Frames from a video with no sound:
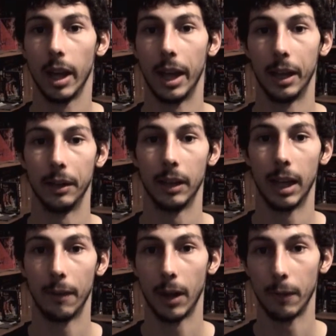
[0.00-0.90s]
and
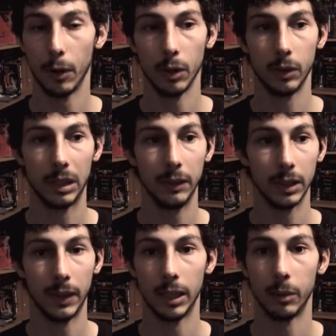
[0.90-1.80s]
I've, I've heard
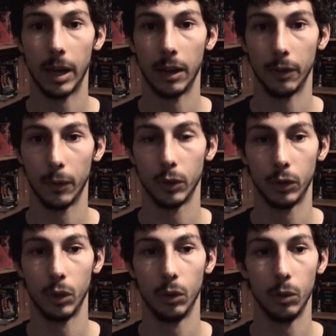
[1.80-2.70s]
decent things about the
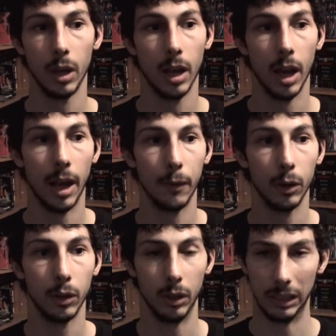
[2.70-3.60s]
first two. I've
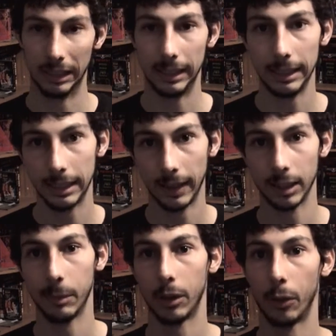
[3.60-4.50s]
heard decent
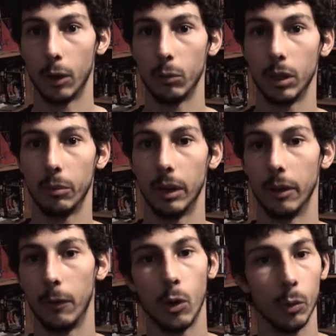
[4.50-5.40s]
things about the third one, but
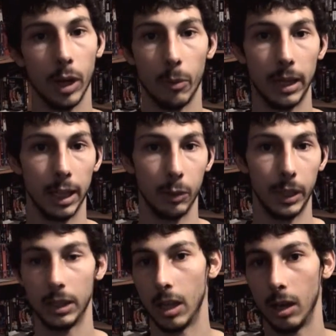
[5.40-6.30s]
the fourth one everybody tells
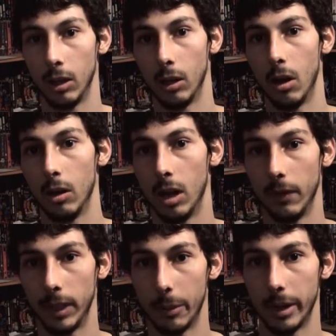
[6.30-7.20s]
me is not good at all. and not
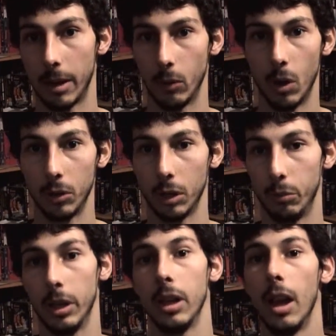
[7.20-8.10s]
even take my time to watch it.
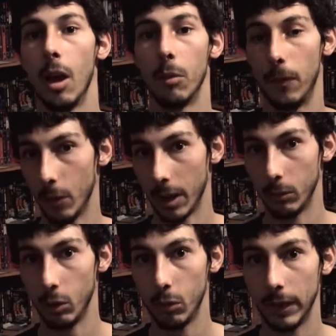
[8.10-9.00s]
But before that
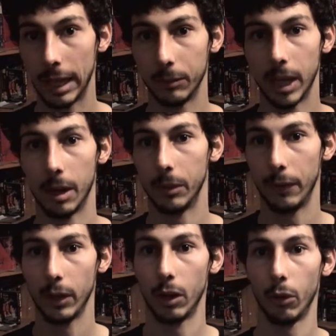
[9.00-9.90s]
new movie comes out, I'm
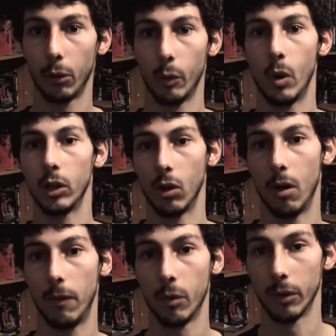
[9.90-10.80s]
definitely going to go through and watch
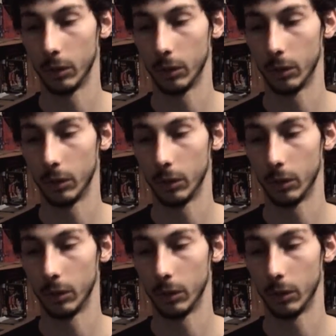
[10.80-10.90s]
all four of